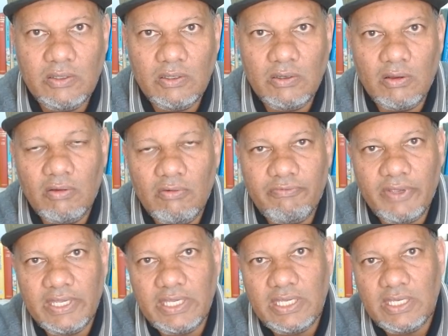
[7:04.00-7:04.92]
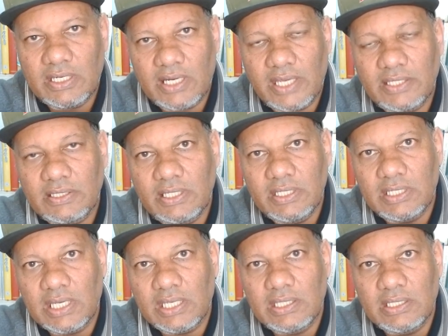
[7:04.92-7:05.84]
of a rightly
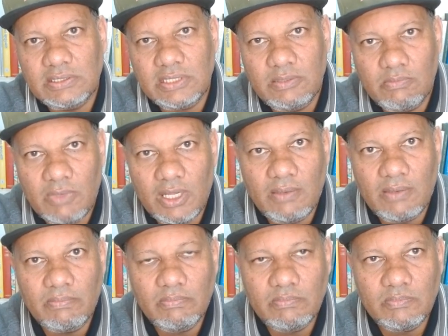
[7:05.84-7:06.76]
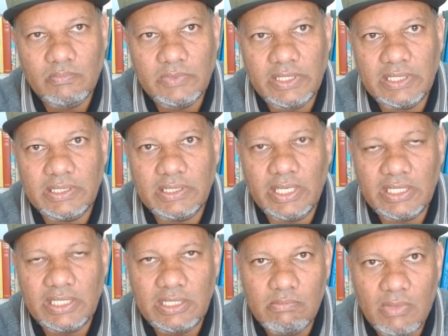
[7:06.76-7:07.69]
guided imam, a,
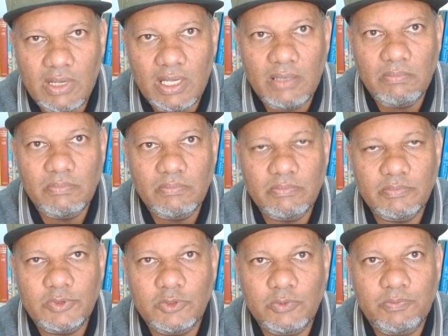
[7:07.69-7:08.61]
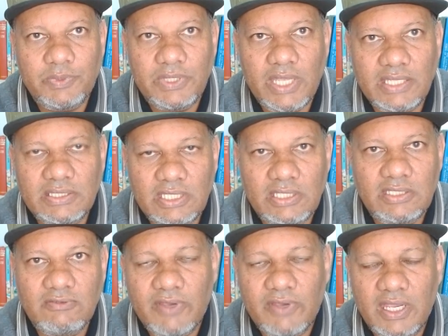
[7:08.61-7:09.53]
an imam to be
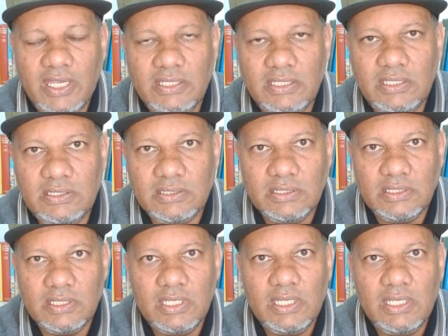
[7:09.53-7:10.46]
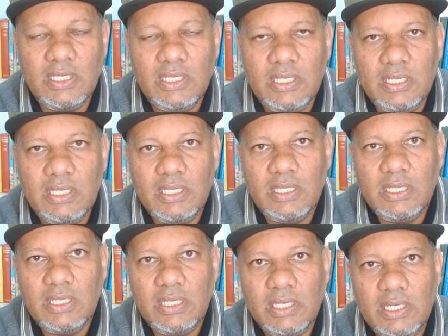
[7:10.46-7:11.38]
identified
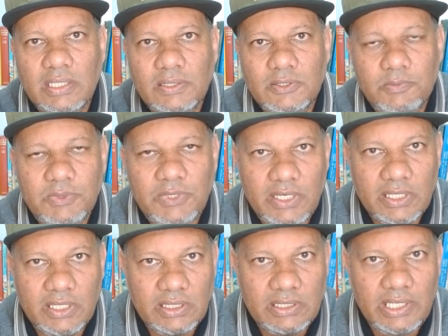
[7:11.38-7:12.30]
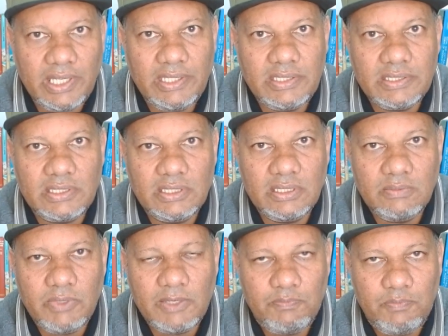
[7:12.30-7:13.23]
and to be recognized
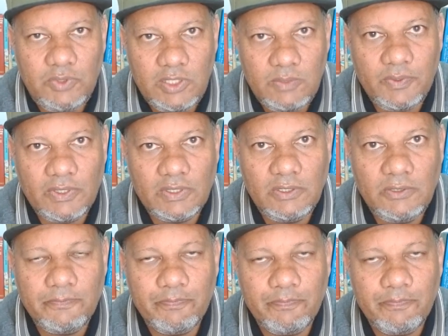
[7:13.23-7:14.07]
by people